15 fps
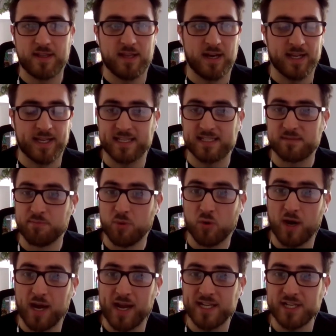I guess more
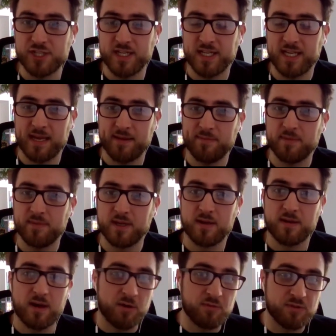energy came.
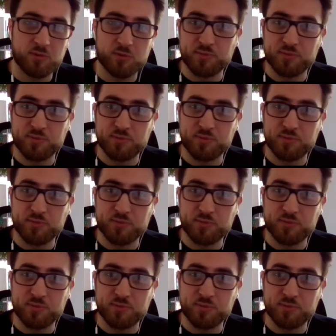I was more